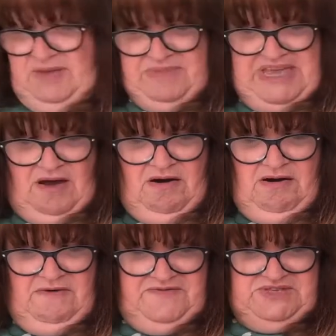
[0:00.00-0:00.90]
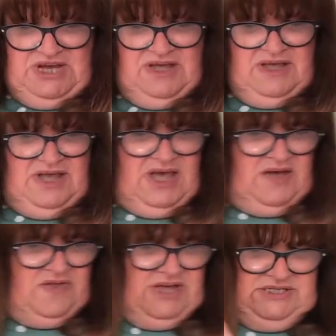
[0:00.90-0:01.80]
be after
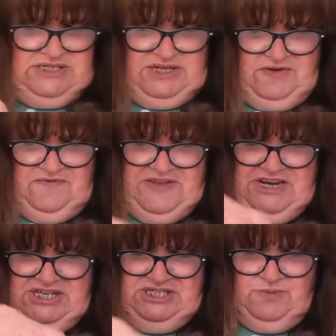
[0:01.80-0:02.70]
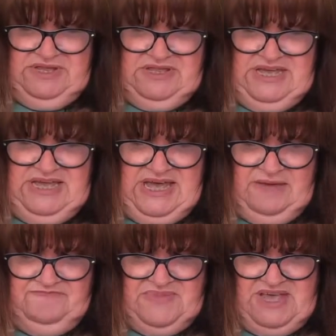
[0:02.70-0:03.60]
that you've finished with the
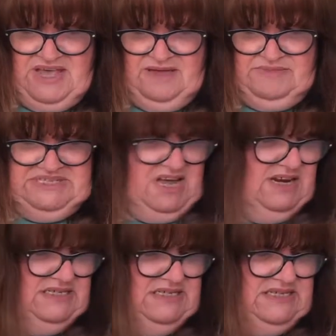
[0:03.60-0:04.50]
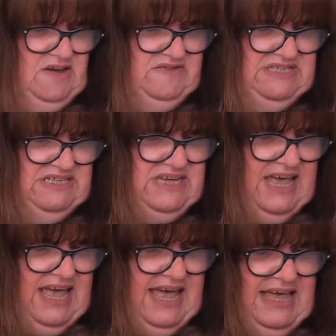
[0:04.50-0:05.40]
maternity services
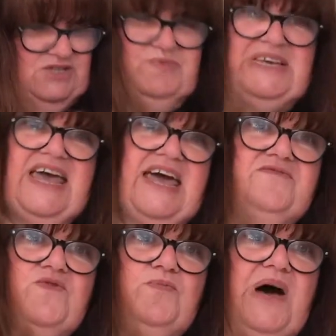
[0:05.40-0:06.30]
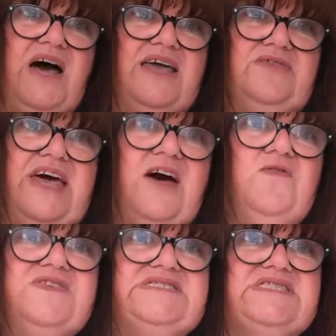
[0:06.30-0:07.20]
and you're being cared for by the
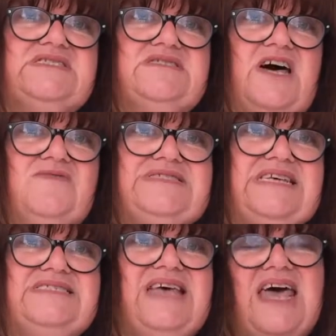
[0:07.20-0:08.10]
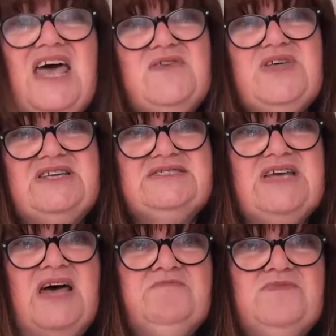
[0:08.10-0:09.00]
health visiting services, that
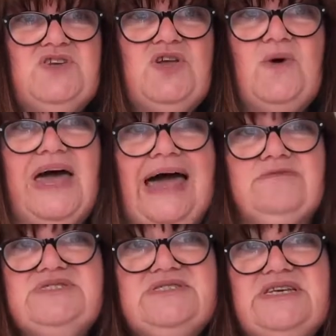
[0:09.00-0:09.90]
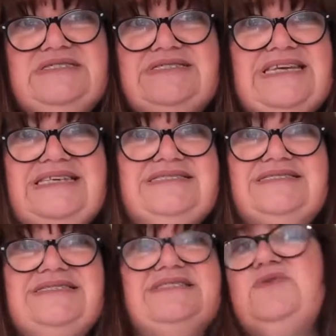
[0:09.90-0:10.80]
you know, it's
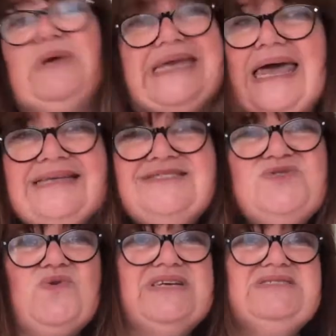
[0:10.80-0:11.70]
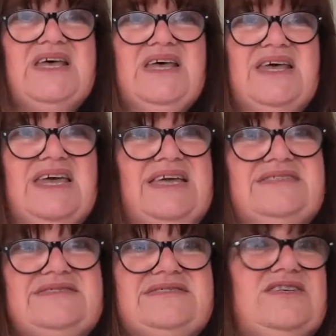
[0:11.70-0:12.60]
the weekend, or it's
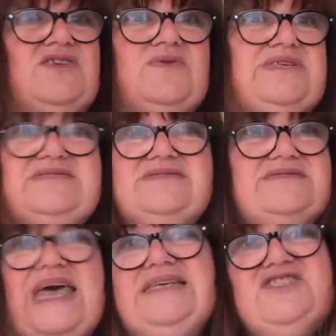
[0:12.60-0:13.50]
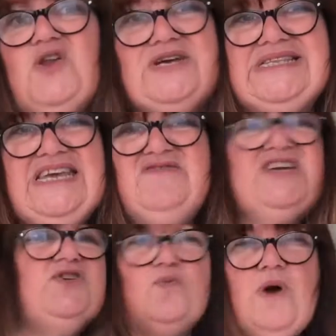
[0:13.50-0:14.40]
you know, it's 8 o'clock in the
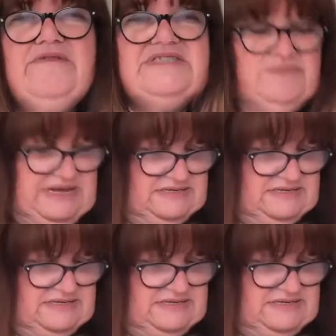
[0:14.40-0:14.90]
evening and you're worried about